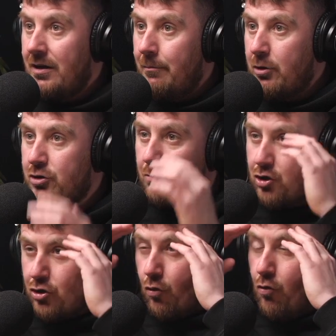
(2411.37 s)
Because you were
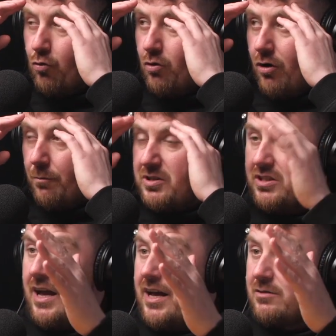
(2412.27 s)
so
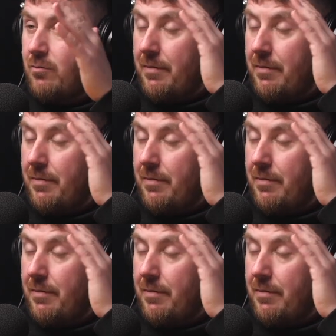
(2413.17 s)
obsessed with